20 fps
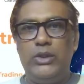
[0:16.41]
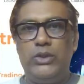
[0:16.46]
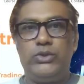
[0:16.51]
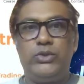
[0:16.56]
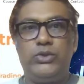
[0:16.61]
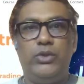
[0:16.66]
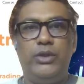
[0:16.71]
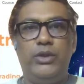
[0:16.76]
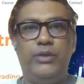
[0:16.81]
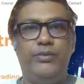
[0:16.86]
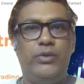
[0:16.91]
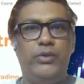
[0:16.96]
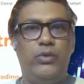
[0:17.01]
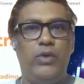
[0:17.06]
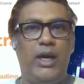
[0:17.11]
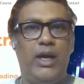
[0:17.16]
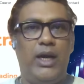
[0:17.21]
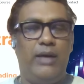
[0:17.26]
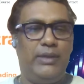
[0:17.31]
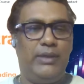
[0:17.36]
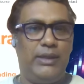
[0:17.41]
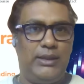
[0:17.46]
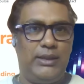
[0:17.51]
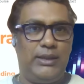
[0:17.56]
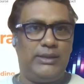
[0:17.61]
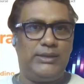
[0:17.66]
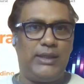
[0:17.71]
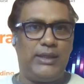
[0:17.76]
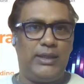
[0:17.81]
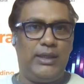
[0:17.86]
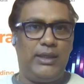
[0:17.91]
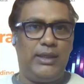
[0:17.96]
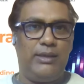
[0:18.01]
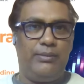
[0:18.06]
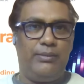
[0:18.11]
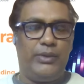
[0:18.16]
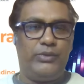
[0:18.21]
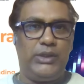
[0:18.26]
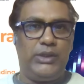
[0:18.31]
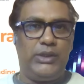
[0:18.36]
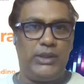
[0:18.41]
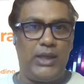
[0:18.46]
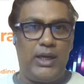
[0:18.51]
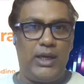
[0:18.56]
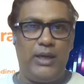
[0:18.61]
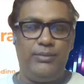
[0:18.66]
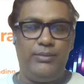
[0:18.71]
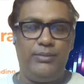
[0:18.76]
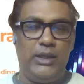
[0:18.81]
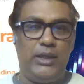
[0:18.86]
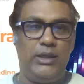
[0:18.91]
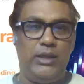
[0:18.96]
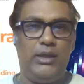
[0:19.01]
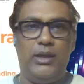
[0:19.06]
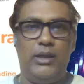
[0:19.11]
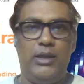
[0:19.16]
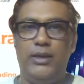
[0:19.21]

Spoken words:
So, if you have an understanding about the time, then